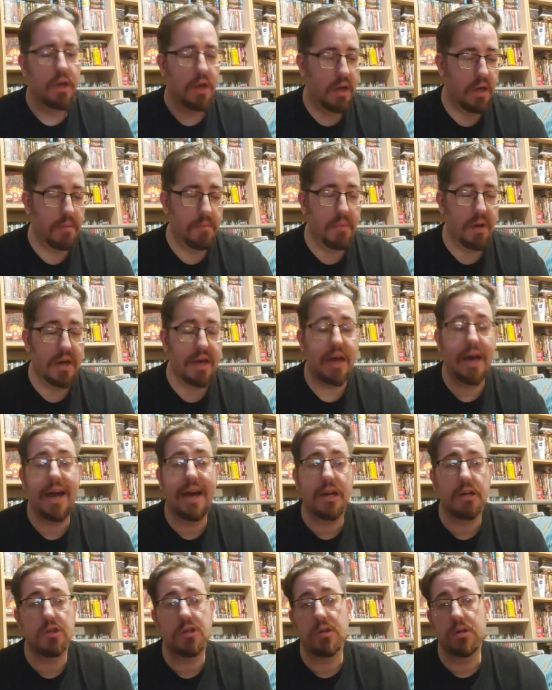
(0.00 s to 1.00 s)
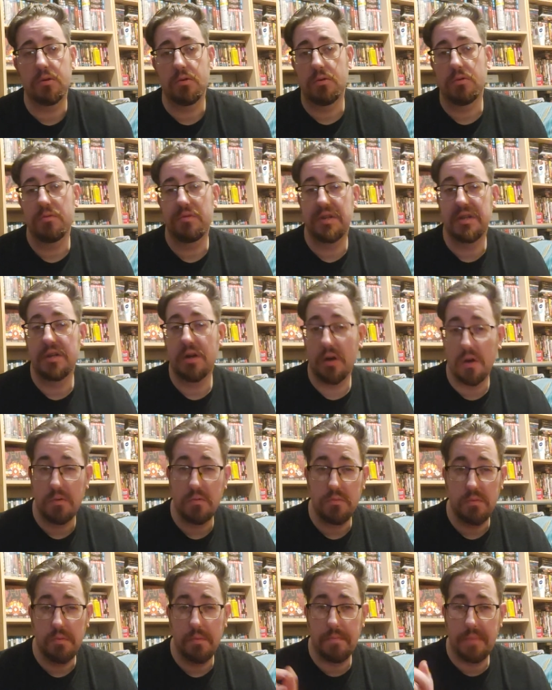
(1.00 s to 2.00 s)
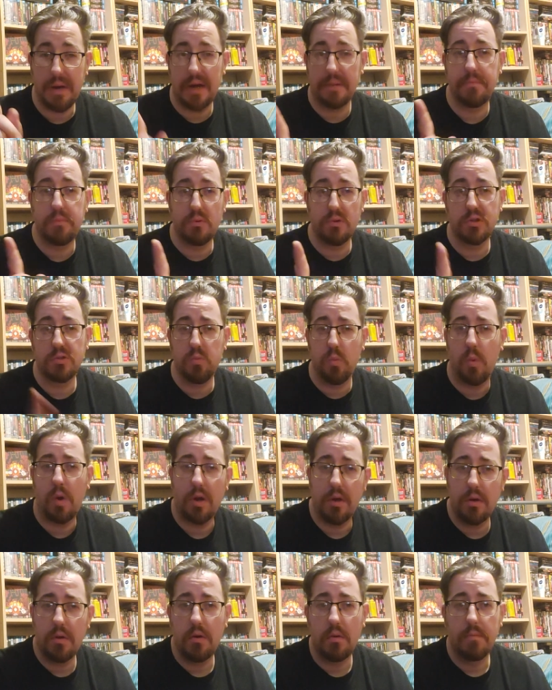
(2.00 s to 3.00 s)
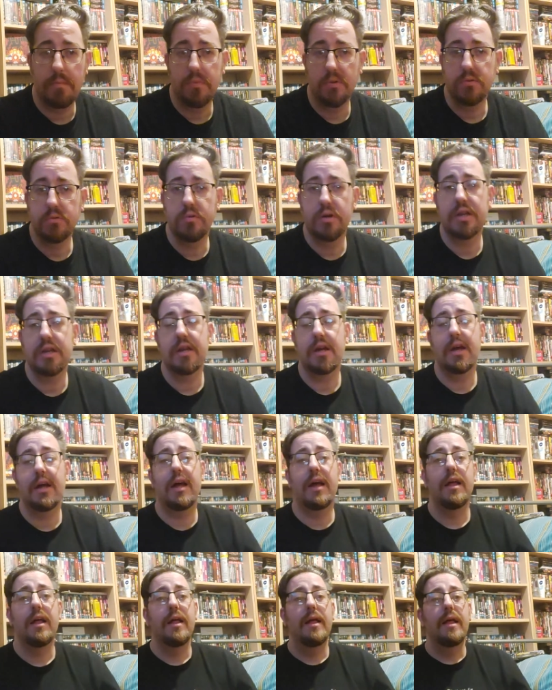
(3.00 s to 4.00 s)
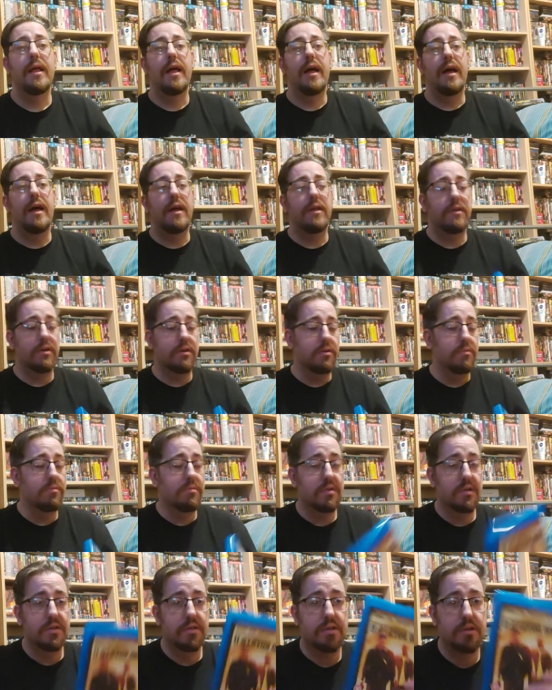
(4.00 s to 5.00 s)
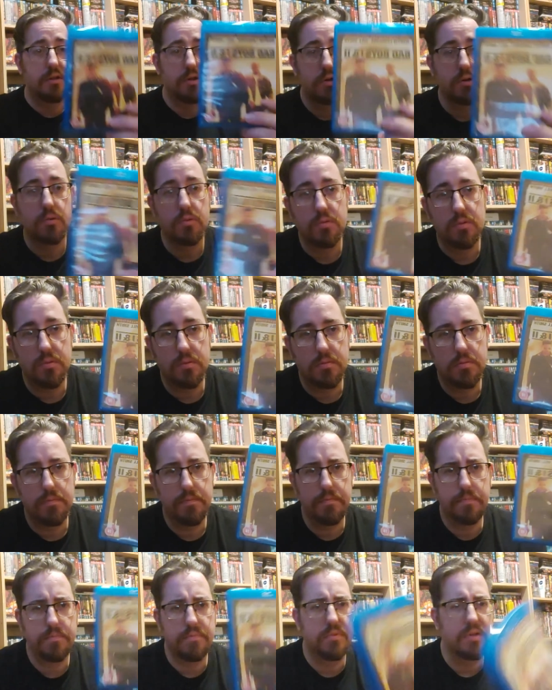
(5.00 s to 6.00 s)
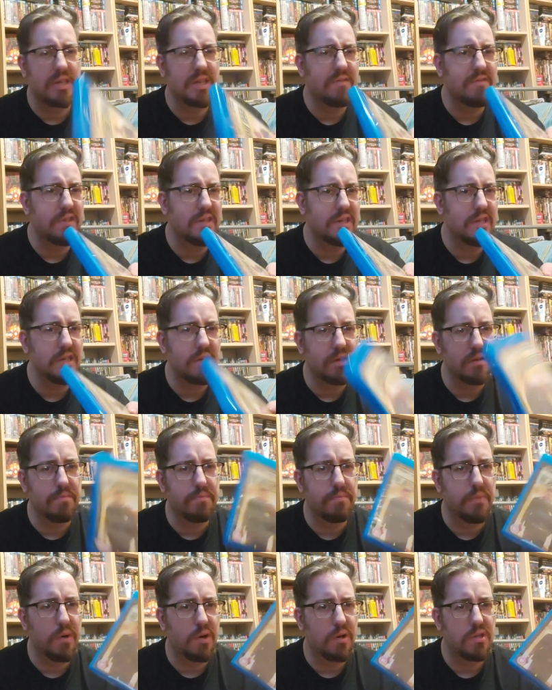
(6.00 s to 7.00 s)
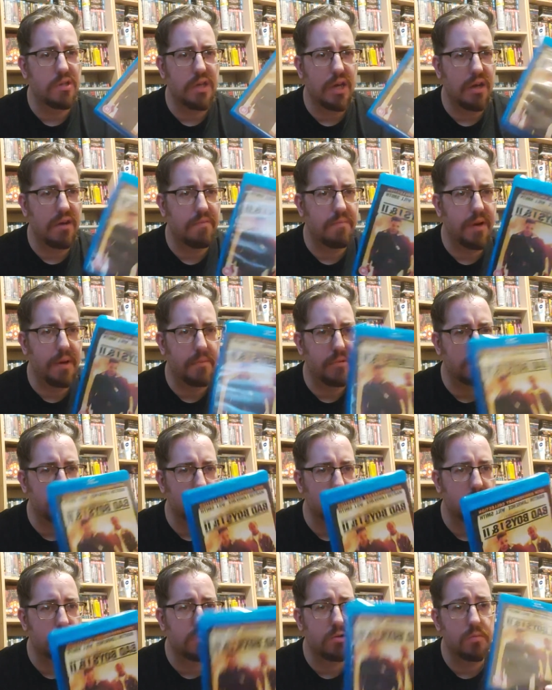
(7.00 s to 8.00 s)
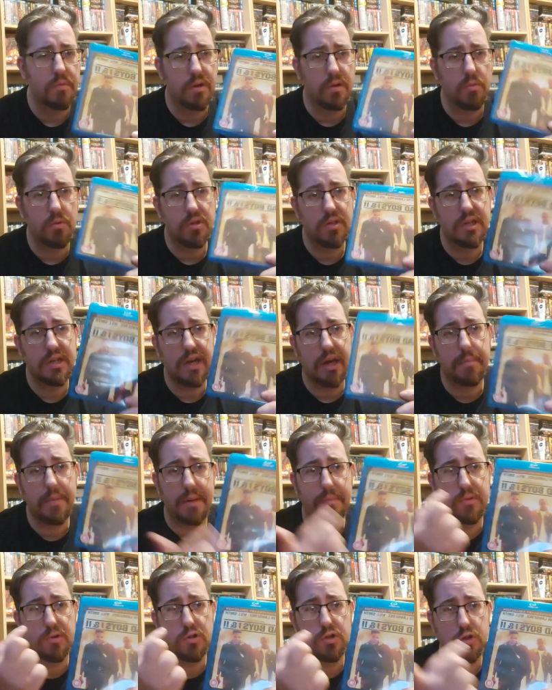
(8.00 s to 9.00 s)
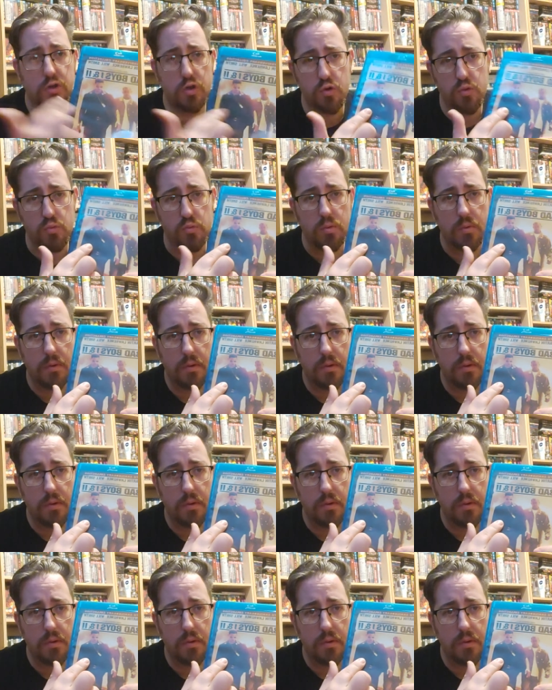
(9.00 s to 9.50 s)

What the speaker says: I actually already own Bad Boys 1 on Blu-ray, and I own the 2 DVD box set of Bad Boys 1 and 2, but I wanted to get Bad Boys 2